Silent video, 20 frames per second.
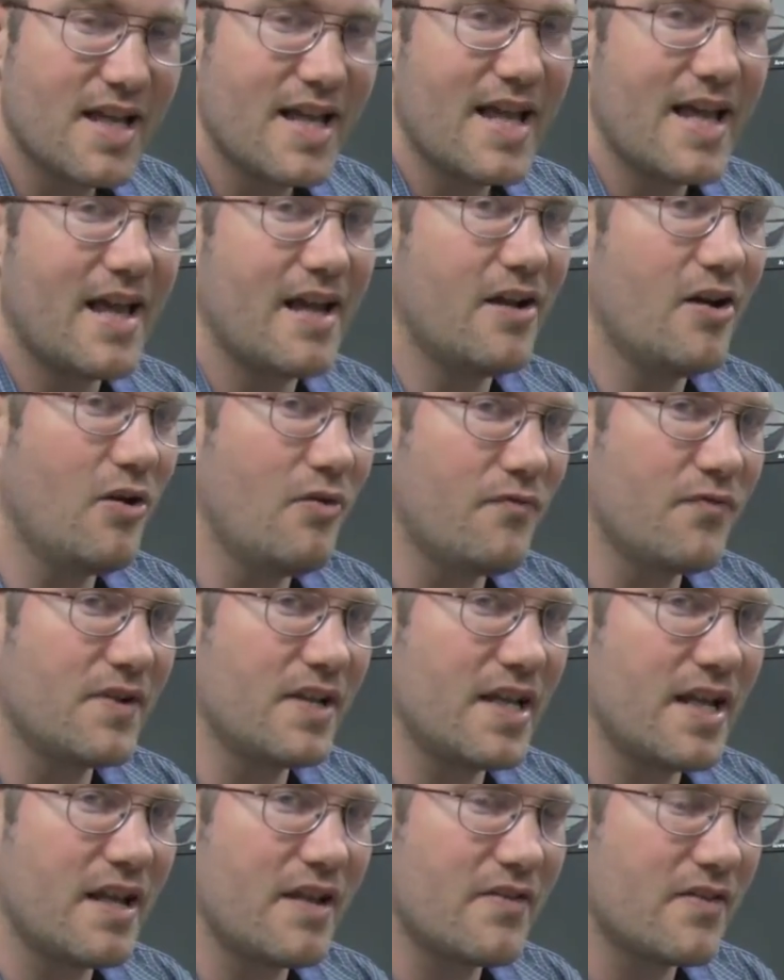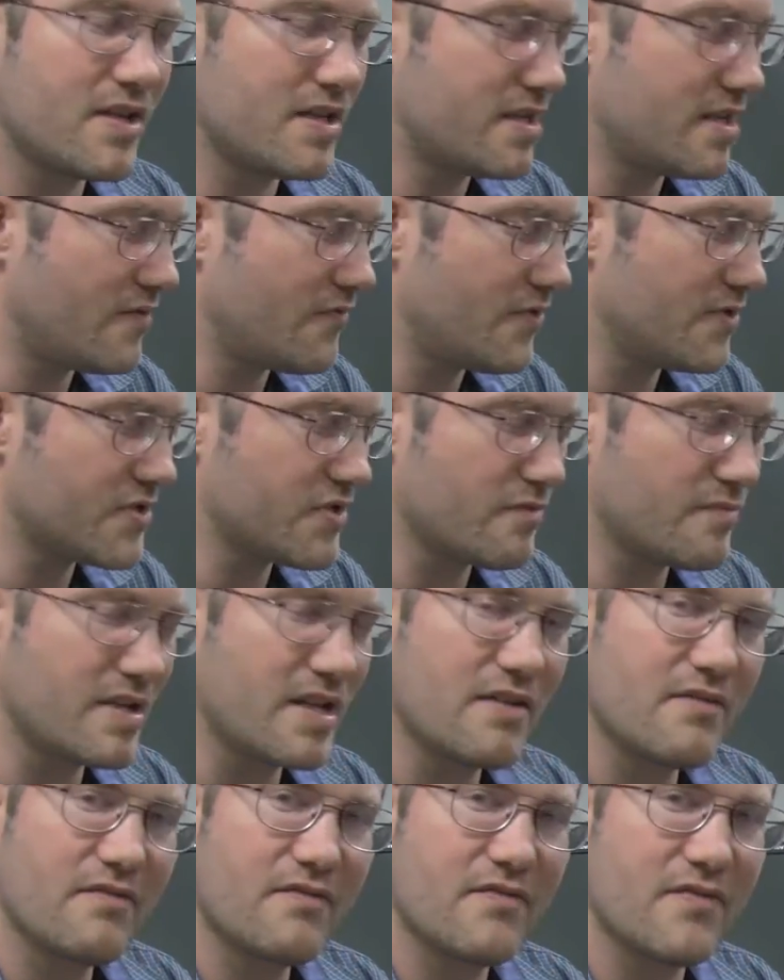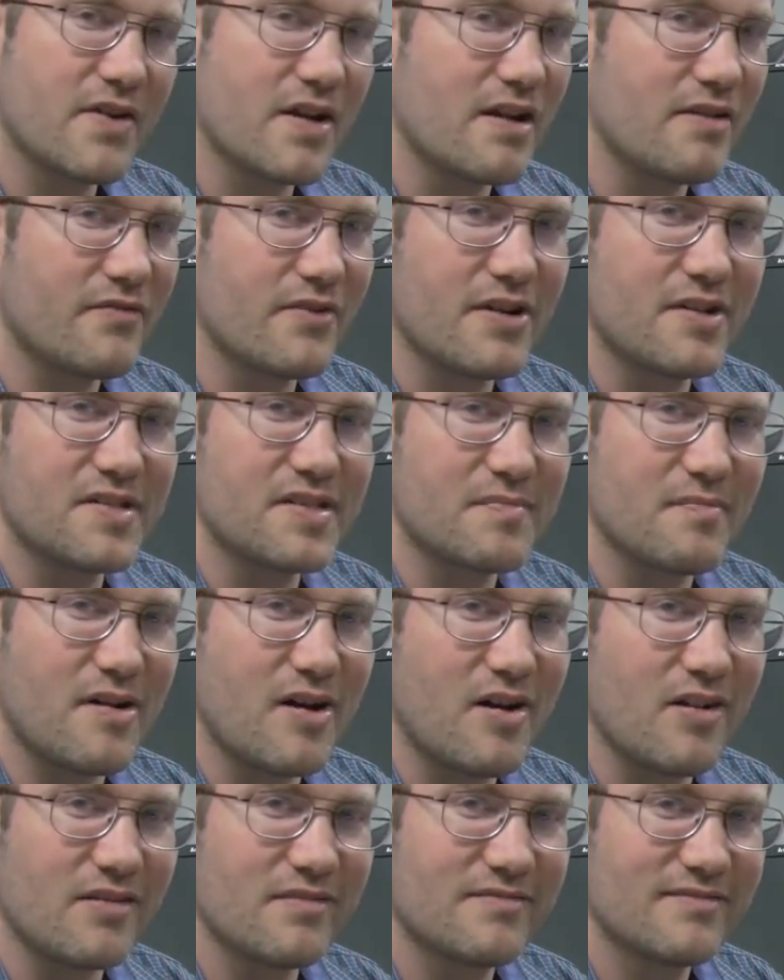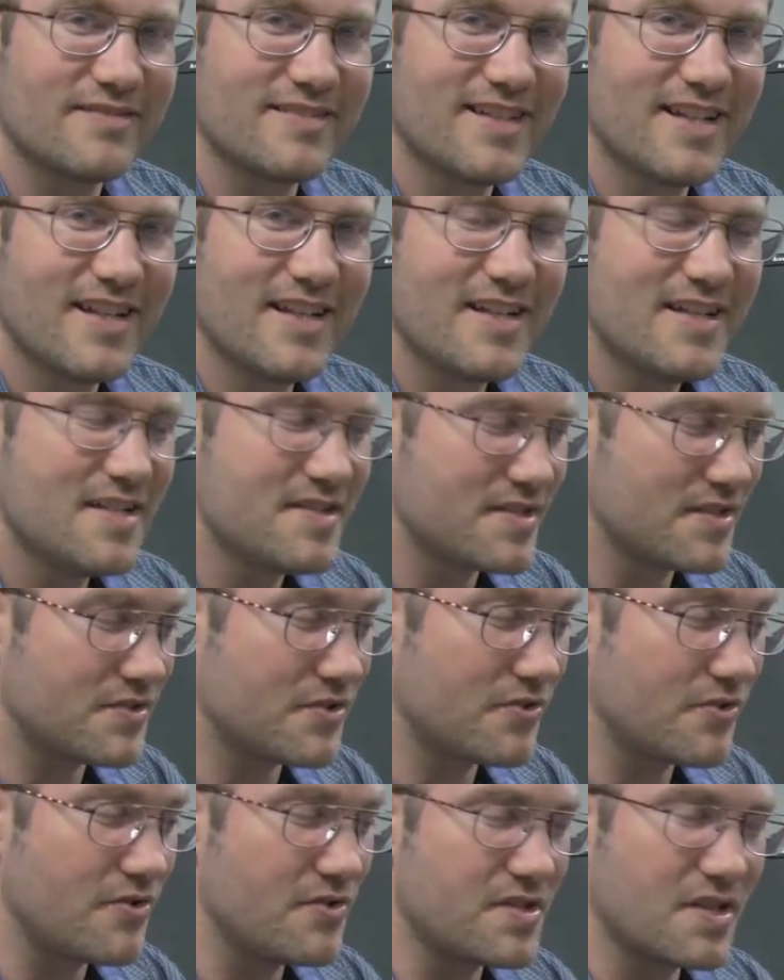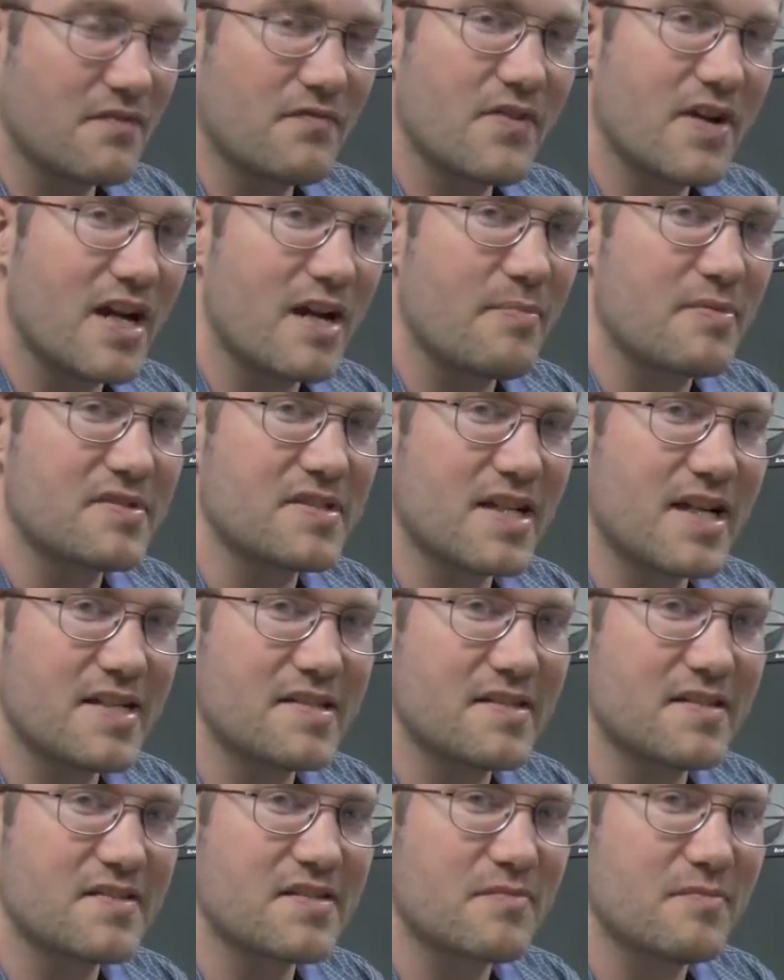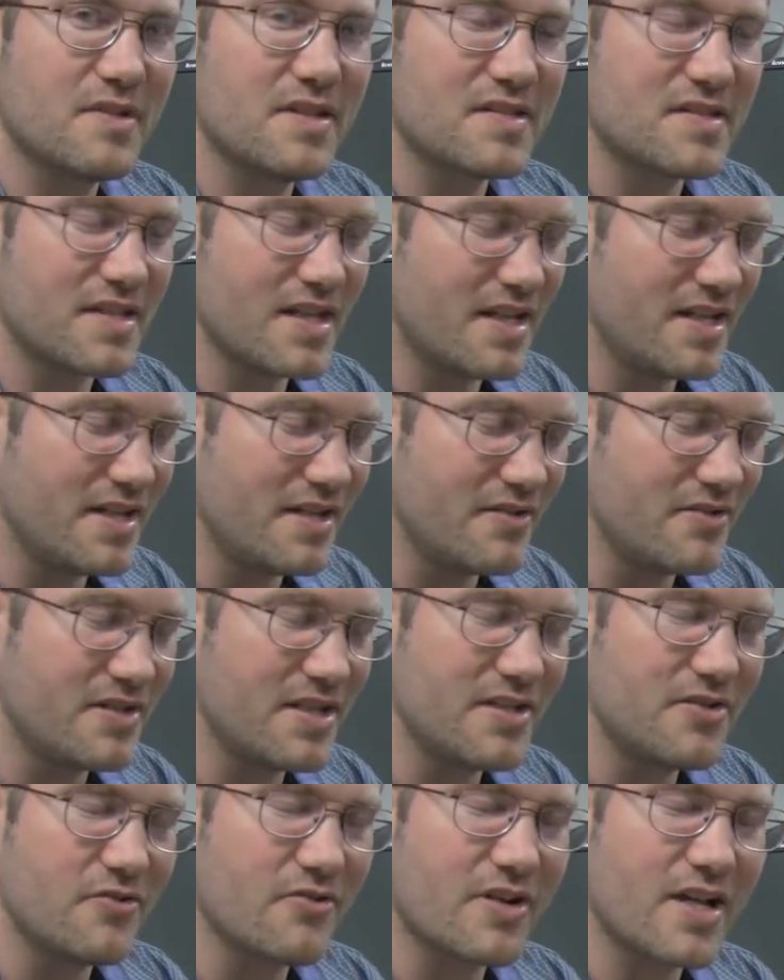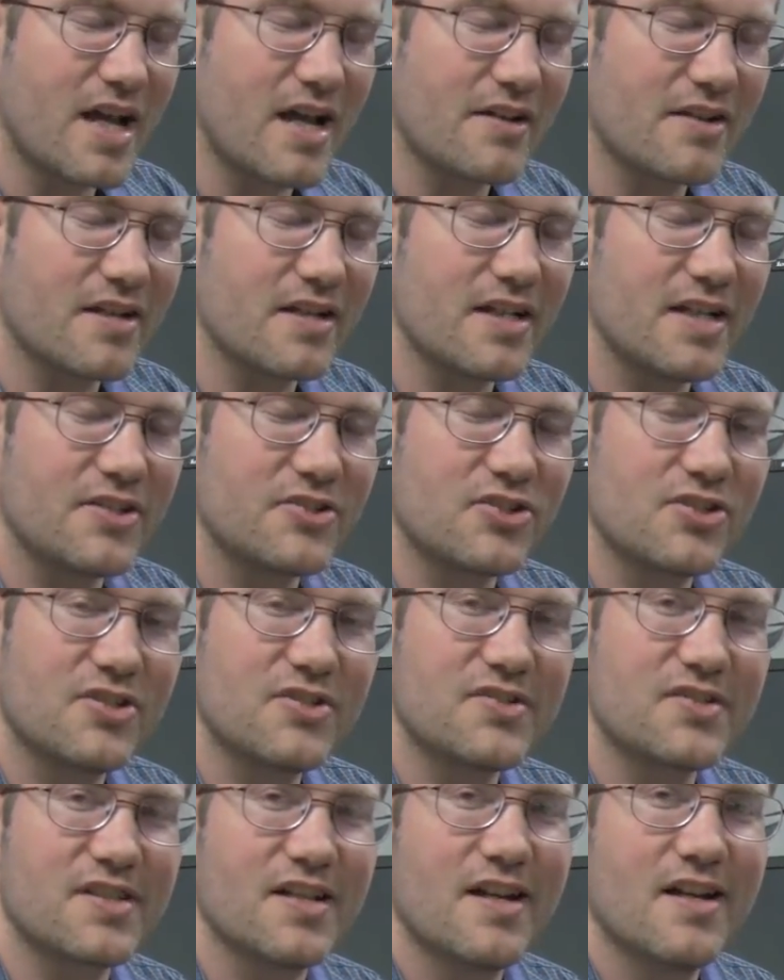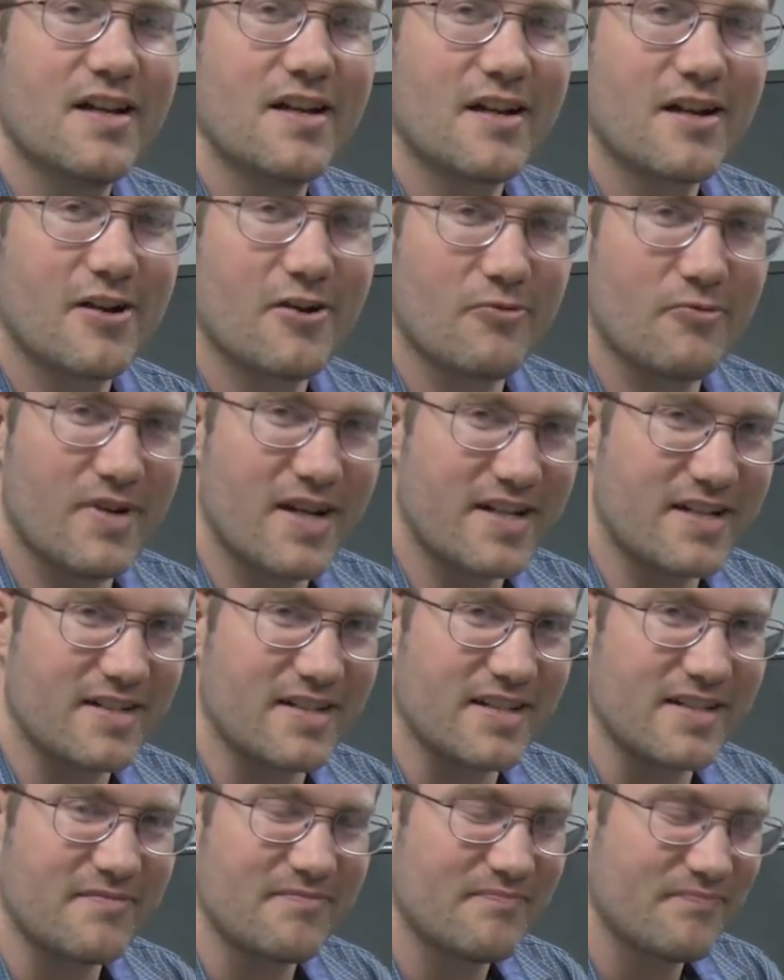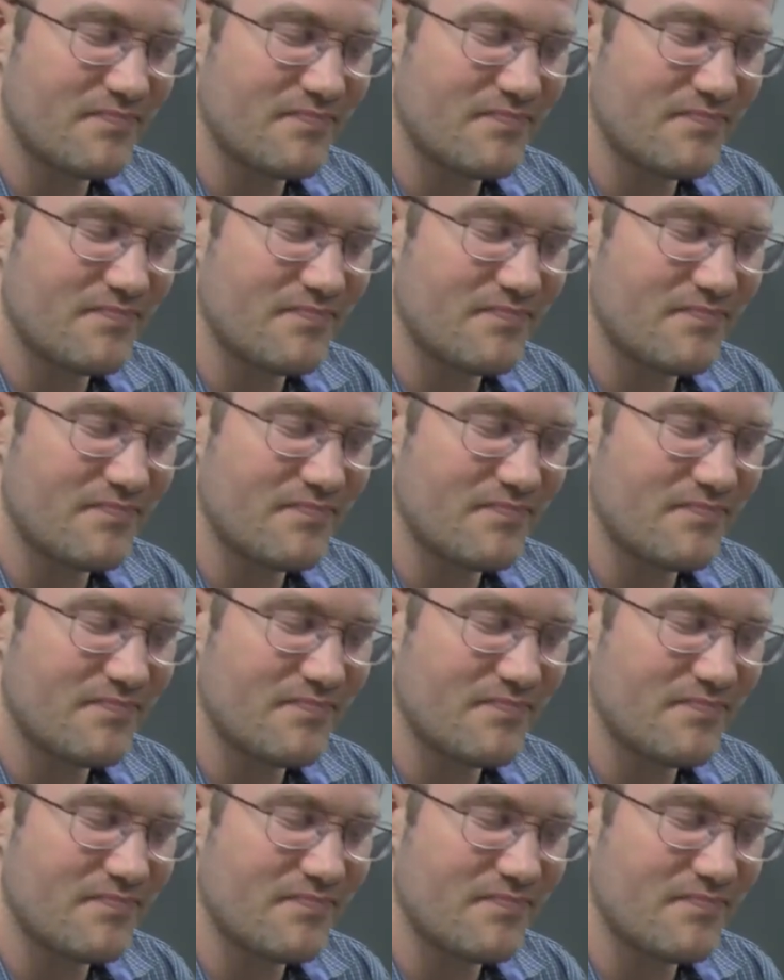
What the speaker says: and hopefully the difference will be very, very small, since you're using very precise instruments and you did your calculations correctly.